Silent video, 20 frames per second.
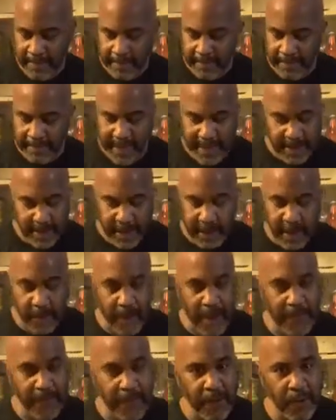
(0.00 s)
basically a
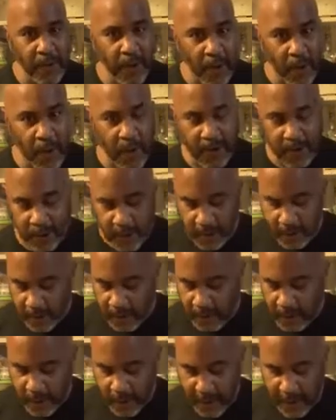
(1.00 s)
grapefruit
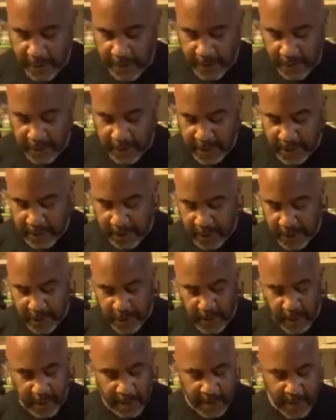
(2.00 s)
cordial or grapefruit simple
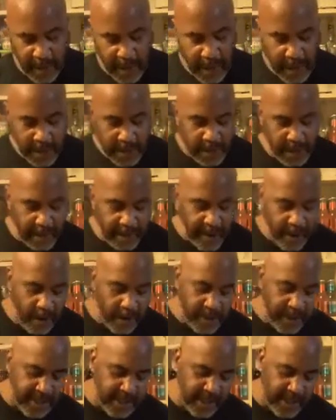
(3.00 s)
syrup. So I've
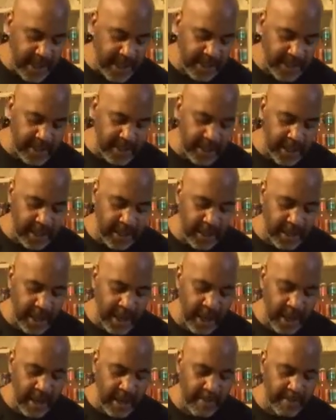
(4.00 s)
already zested
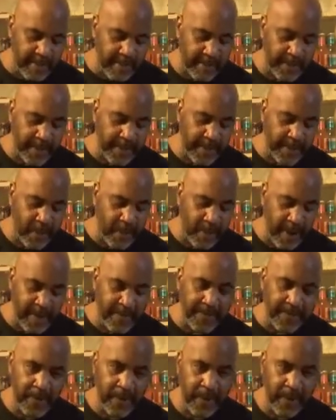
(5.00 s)
the
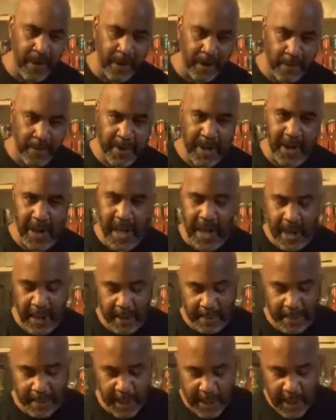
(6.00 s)
grapefruit and a little bit of
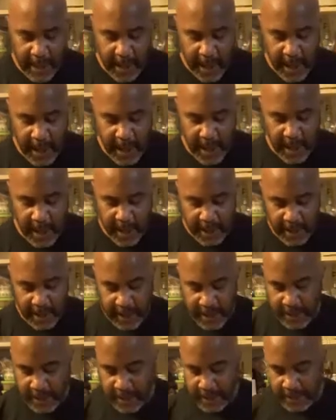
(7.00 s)
lime and
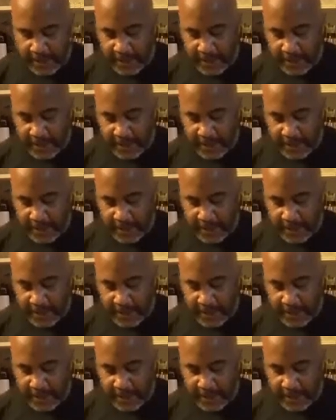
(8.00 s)
into some